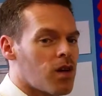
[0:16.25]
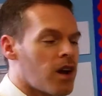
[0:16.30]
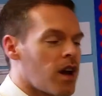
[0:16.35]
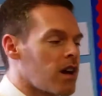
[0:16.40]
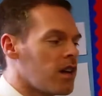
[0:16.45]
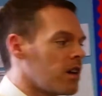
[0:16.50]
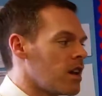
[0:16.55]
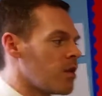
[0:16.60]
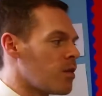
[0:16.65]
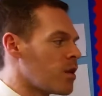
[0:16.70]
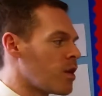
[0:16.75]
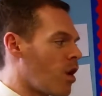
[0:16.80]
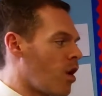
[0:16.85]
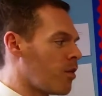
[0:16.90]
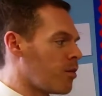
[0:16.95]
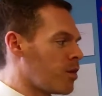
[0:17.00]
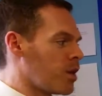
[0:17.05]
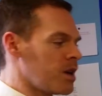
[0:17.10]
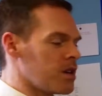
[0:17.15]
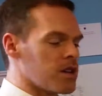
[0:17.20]
Okay, and here we got
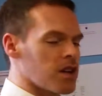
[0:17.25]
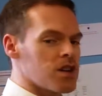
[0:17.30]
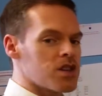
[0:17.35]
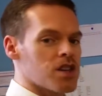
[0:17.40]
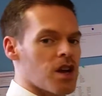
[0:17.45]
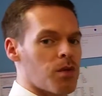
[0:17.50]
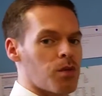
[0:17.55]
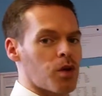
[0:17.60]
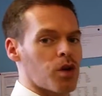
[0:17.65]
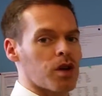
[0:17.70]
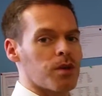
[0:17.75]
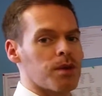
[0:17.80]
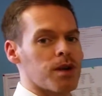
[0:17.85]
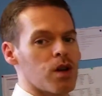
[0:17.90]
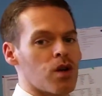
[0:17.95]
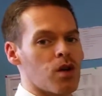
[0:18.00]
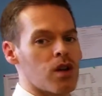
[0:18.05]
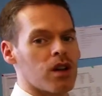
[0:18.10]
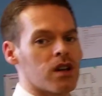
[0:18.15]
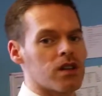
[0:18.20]
a pre-teach, and we're going to be
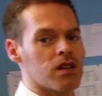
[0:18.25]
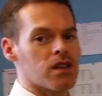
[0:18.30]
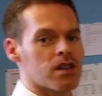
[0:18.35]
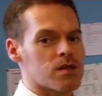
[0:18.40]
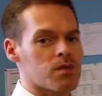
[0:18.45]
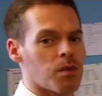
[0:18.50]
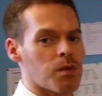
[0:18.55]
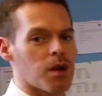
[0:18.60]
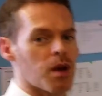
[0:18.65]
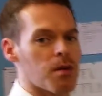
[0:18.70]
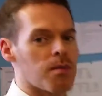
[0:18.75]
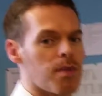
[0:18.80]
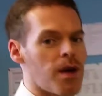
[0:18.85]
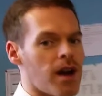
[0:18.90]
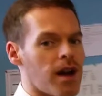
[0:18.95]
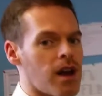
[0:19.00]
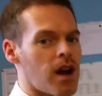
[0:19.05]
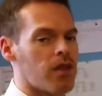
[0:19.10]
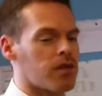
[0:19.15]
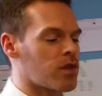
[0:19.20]
looking at this when we come
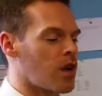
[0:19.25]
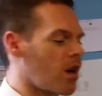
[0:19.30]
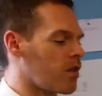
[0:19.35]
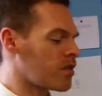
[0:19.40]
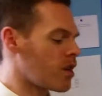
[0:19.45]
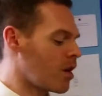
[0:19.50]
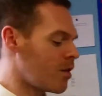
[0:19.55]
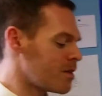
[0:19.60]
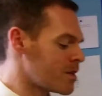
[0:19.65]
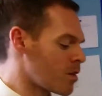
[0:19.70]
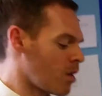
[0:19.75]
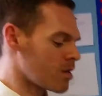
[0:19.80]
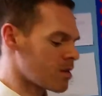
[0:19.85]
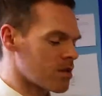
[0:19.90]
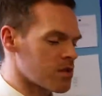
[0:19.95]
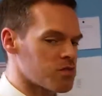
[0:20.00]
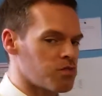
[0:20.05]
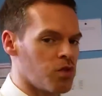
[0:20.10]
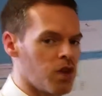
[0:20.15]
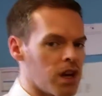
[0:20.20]
back after half-term as well.
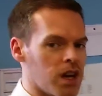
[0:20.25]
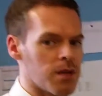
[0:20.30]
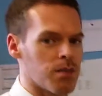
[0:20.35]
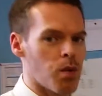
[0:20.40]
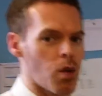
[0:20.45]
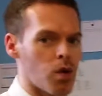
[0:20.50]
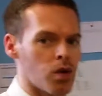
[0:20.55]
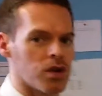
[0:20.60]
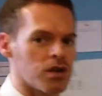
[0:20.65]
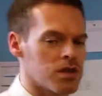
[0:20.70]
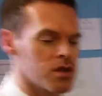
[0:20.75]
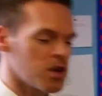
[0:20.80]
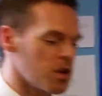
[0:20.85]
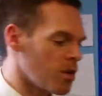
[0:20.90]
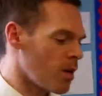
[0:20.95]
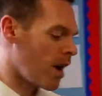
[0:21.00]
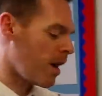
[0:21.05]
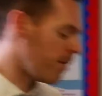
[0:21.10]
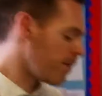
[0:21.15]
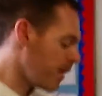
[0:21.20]
So it's really important
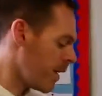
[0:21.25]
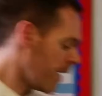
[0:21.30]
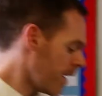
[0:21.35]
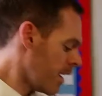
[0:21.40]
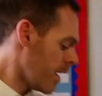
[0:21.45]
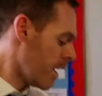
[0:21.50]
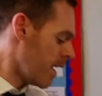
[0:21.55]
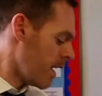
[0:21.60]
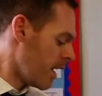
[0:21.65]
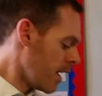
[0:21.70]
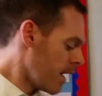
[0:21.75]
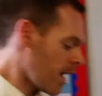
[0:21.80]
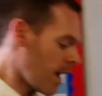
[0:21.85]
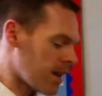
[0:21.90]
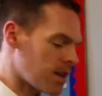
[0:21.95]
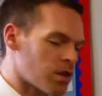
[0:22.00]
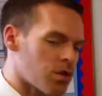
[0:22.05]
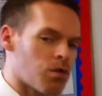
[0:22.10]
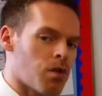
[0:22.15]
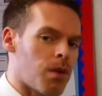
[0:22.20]
you
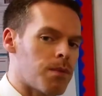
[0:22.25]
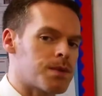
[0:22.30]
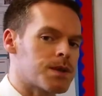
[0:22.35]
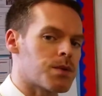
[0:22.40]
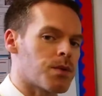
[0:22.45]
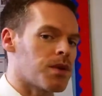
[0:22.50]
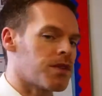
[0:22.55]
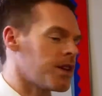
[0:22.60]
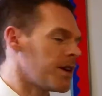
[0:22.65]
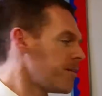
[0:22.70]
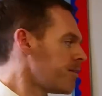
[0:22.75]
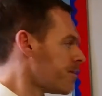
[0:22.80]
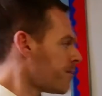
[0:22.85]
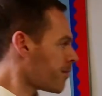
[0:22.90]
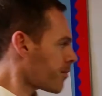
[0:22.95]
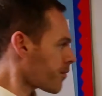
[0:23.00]
get to grips with it.